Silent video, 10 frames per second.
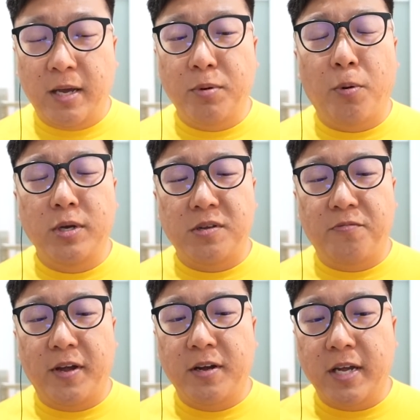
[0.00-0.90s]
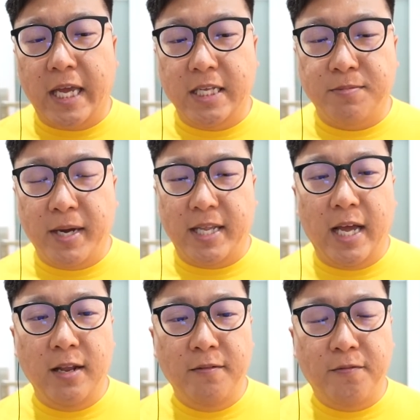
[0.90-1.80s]
double Poison Fang against my
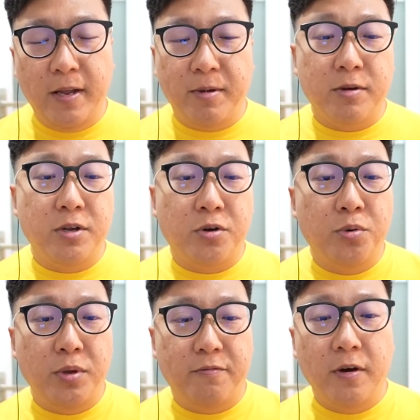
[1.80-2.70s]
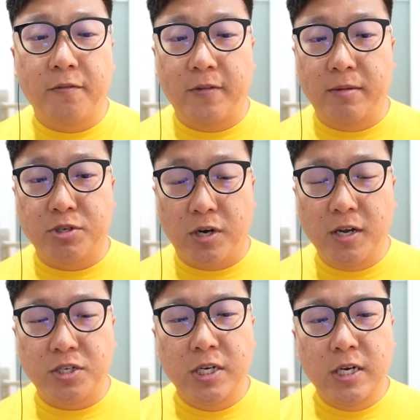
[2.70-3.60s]
Talonflame. I'm going to go with a Flame Charge,